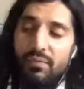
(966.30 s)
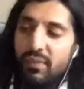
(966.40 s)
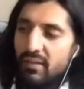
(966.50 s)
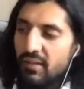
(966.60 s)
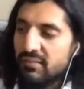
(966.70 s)

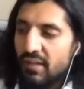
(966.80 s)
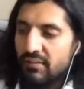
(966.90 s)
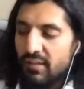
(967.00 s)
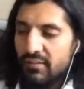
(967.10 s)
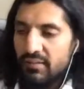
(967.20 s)
think
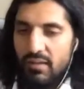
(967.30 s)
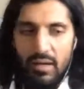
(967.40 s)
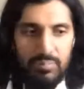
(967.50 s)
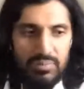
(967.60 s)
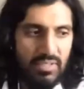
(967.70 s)
the
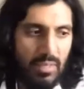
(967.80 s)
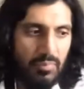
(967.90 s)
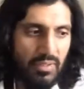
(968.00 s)
opposite happened.